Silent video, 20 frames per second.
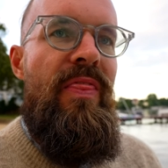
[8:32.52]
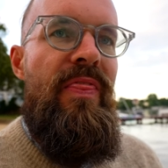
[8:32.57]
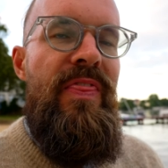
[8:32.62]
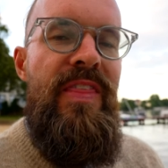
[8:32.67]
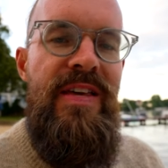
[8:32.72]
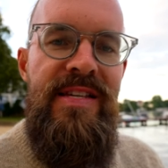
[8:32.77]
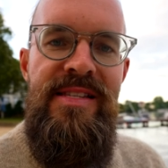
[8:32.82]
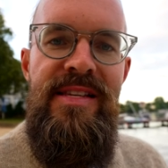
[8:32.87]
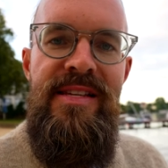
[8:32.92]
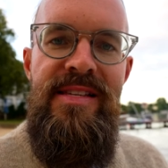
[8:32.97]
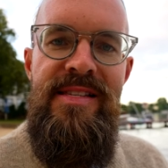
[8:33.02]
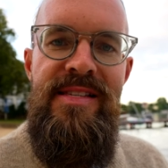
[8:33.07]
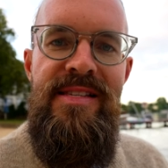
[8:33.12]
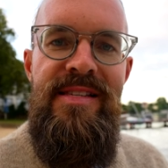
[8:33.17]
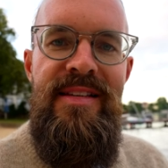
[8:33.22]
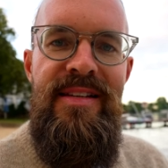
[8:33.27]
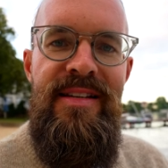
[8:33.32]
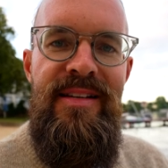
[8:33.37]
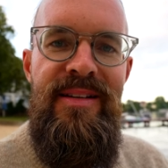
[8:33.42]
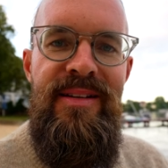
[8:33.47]
this
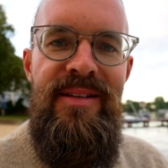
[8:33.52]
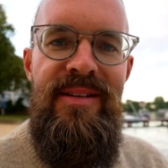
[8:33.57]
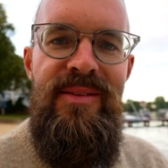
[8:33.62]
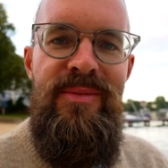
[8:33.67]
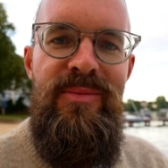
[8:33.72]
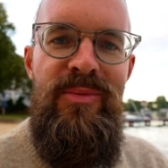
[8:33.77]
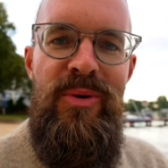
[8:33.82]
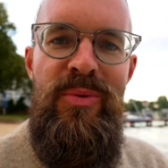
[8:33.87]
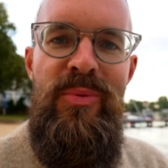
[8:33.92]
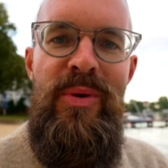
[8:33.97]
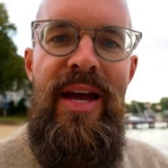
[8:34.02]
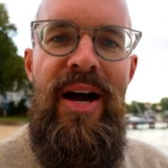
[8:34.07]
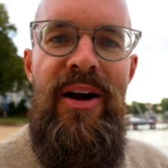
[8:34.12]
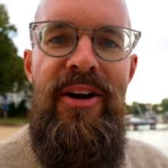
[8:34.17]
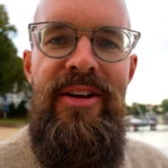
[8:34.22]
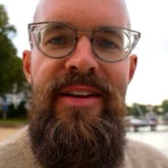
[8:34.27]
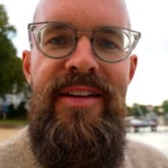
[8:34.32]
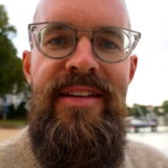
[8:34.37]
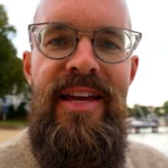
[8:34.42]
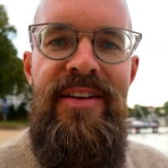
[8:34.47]
is what we
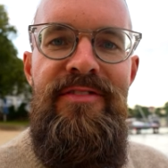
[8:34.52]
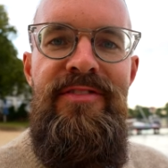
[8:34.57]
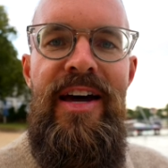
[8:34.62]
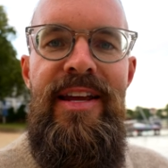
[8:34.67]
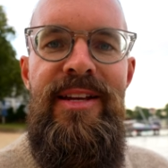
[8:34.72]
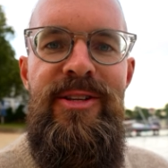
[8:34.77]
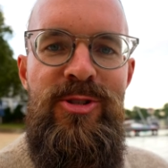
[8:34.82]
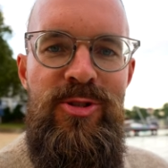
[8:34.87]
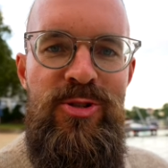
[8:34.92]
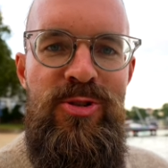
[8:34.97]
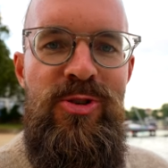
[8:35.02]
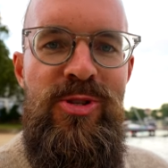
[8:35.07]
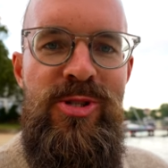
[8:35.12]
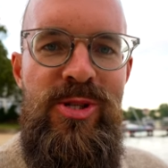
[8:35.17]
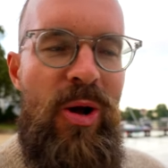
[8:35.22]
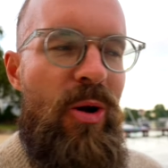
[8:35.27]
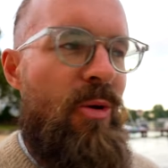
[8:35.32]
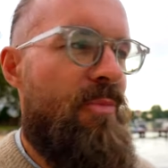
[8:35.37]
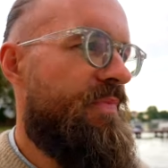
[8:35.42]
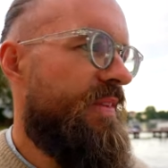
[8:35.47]
are invited to do.
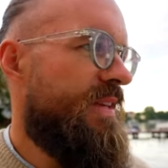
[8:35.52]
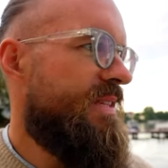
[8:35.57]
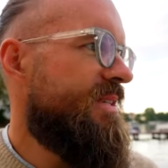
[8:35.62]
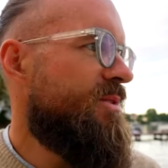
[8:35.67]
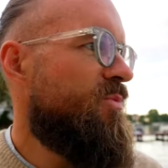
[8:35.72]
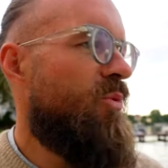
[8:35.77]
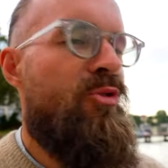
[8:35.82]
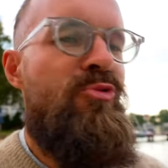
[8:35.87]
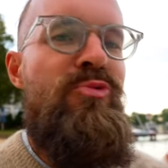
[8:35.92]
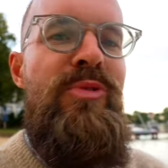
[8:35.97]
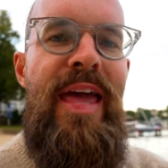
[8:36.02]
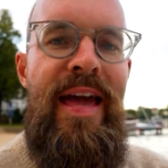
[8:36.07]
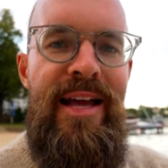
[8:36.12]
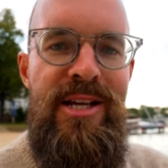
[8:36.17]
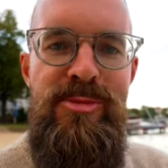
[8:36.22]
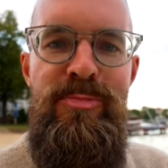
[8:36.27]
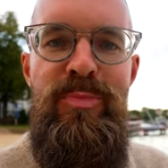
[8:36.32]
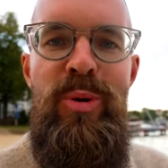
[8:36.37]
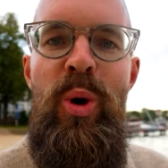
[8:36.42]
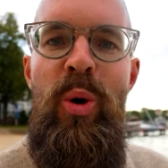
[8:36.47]
So this is what we
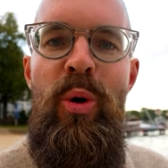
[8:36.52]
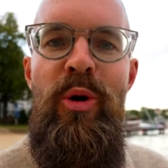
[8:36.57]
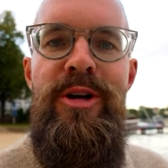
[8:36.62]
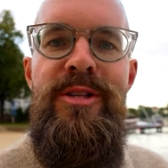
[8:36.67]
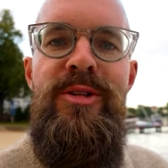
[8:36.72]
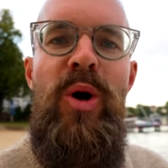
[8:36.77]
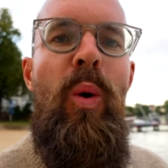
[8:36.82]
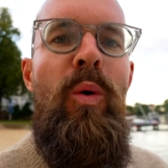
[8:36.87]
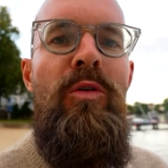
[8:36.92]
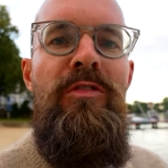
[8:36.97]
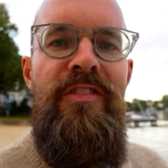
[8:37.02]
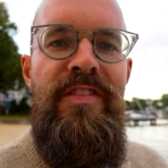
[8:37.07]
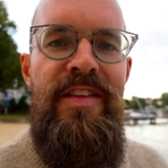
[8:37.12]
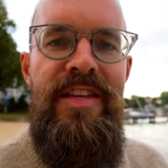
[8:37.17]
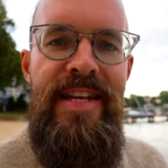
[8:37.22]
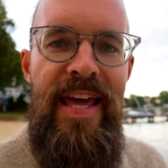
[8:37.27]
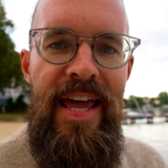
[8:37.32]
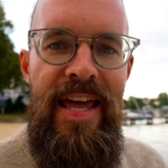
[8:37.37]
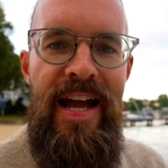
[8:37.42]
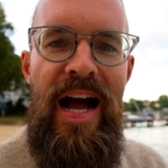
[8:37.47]
explored over the
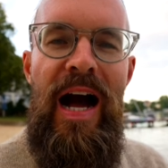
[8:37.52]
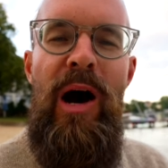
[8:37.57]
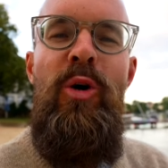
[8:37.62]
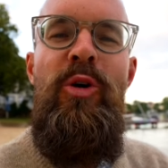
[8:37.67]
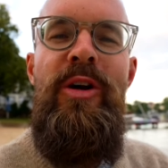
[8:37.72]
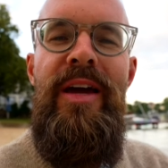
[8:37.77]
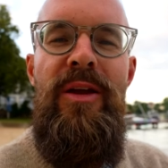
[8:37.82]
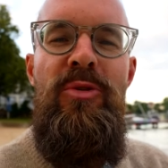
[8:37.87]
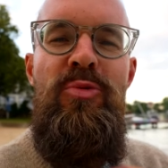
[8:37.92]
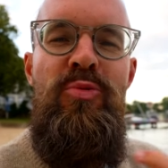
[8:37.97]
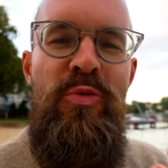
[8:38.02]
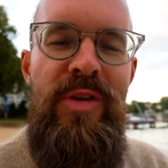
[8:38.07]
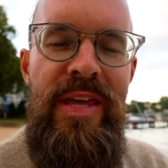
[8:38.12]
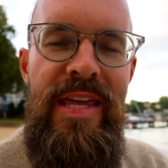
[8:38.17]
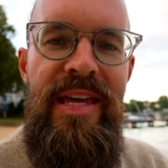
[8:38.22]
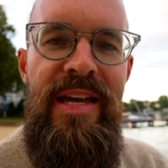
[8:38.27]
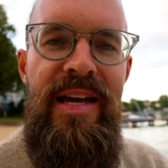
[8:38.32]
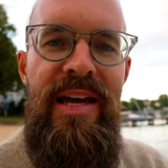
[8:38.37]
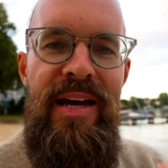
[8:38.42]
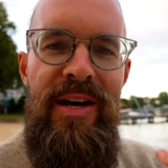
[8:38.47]
day. How can
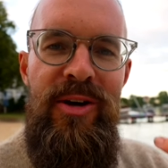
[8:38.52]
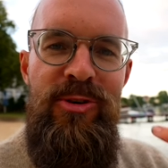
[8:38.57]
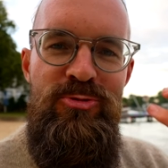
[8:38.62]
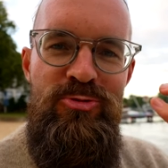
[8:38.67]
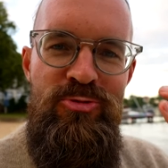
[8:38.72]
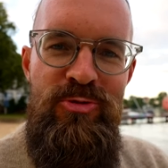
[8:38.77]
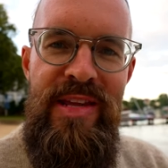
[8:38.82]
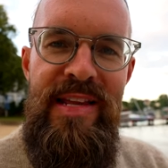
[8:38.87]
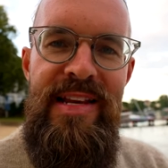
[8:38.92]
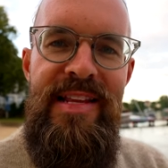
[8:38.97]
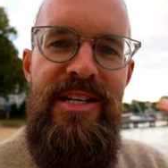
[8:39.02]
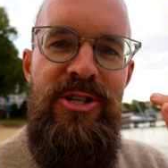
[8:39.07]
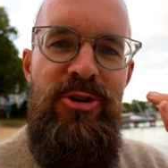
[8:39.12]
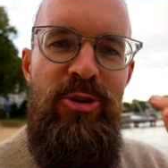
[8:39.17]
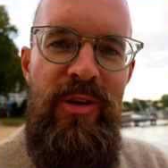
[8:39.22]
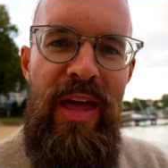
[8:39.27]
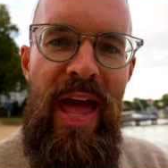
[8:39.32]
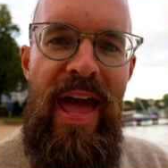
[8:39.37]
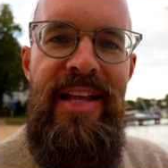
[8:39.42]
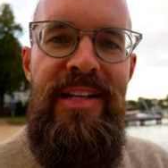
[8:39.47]
we really
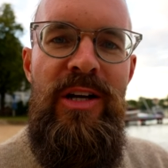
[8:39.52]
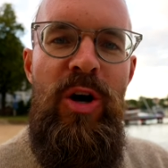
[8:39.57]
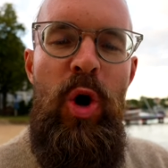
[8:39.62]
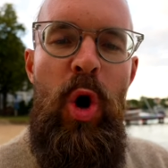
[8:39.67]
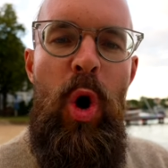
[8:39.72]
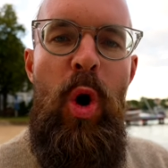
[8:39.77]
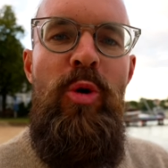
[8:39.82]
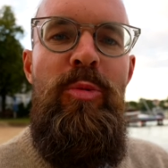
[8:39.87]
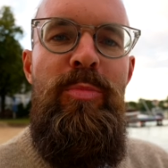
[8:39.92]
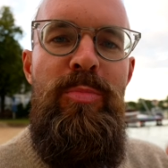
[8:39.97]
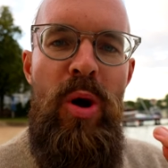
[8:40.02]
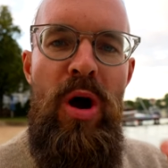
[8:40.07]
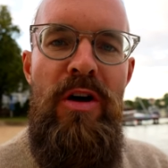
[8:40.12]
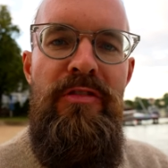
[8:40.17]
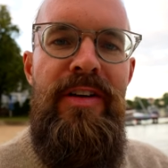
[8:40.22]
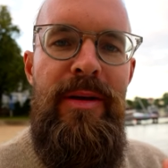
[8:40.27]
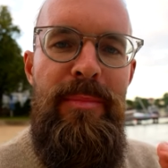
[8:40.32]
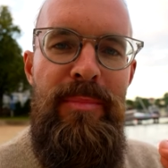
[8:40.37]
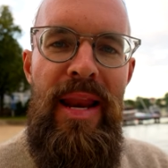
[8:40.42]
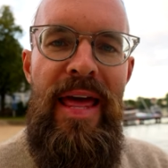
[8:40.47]
create our own
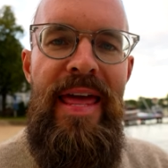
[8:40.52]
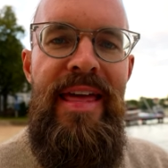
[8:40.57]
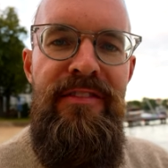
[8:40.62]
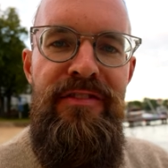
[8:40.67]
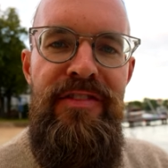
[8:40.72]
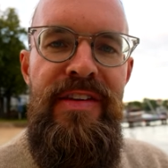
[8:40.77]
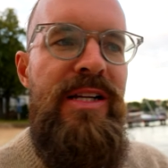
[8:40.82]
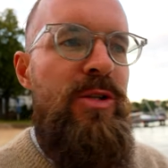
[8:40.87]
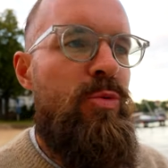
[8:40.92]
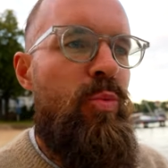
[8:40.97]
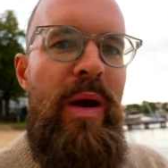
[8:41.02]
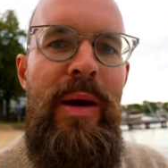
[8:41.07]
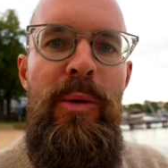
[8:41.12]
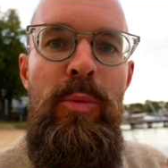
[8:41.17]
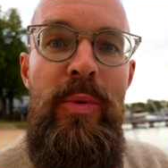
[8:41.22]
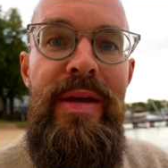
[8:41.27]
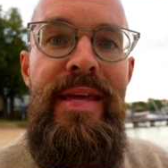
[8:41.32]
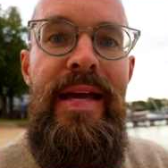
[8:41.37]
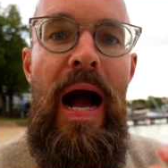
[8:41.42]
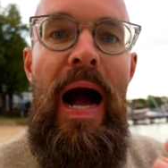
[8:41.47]
perfect playing field where
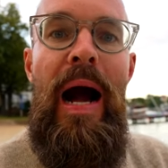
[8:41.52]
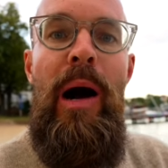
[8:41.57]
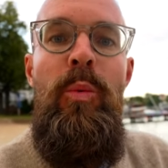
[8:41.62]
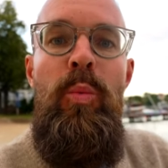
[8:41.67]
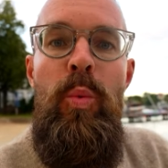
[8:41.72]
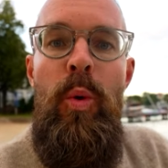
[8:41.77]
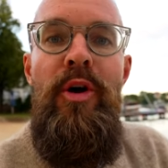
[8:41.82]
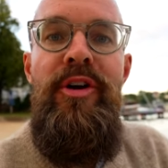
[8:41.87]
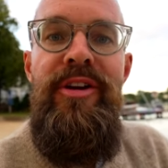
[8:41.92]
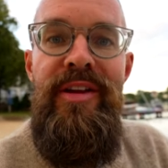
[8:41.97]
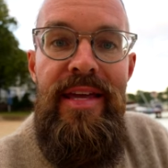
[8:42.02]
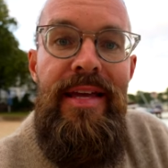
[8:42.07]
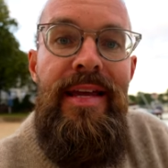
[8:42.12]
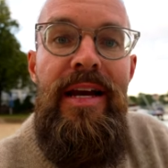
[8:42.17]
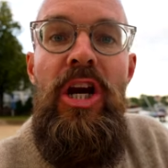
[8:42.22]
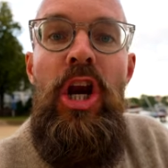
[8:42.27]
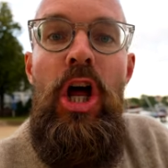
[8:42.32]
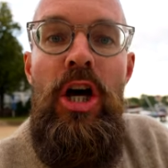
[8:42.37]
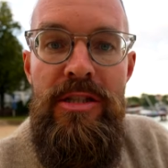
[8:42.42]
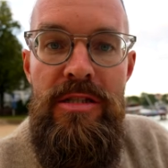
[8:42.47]
we are working
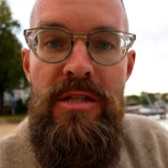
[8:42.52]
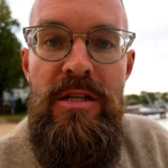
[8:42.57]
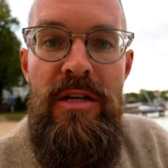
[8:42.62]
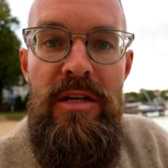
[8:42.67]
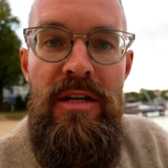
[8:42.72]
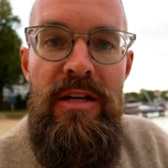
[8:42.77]
a lot